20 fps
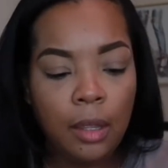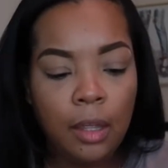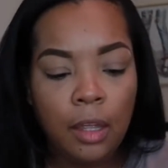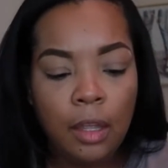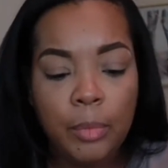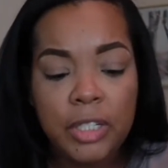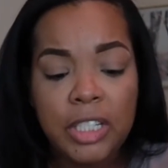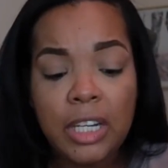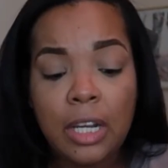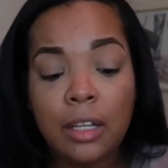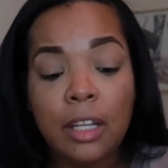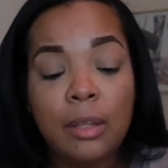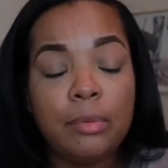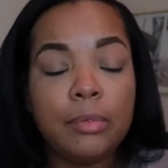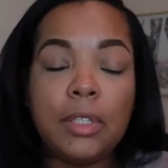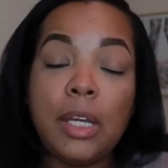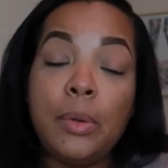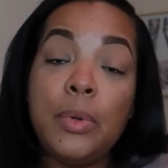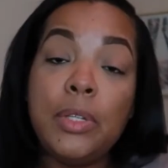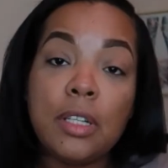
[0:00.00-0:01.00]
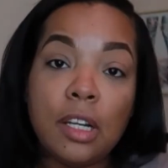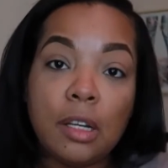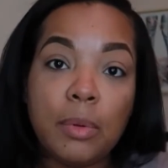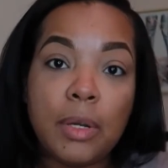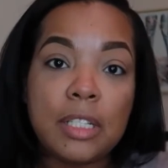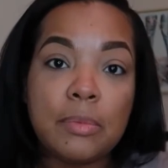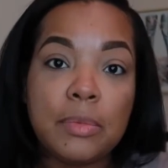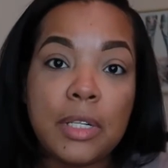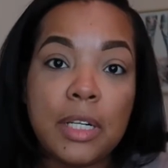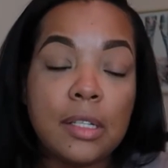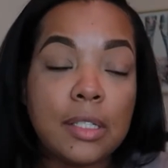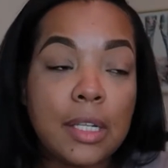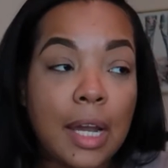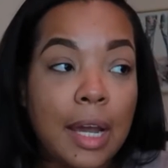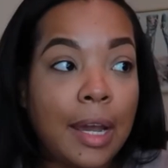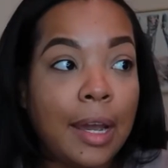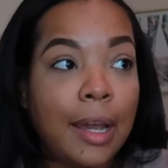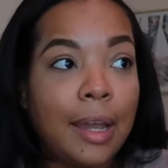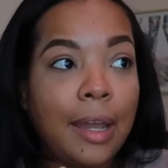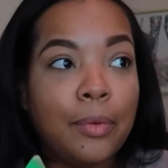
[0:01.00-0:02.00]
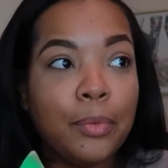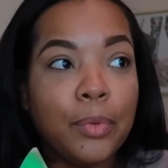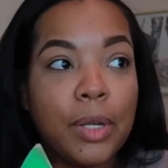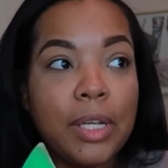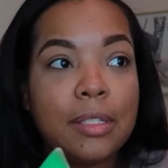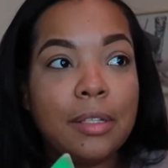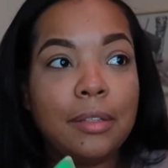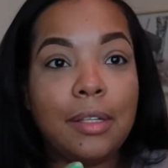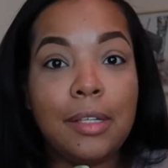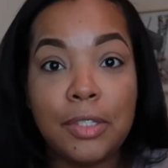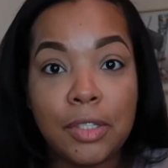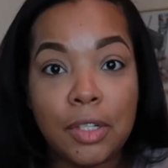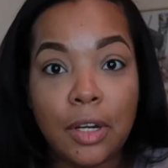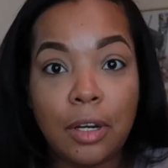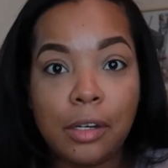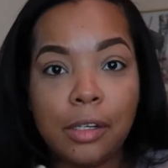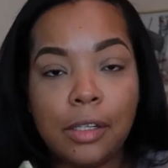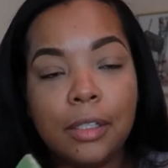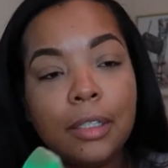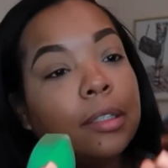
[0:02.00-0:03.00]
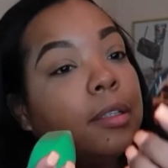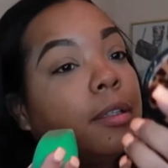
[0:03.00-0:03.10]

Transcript: But y'all, can we talk about something else? I recently saw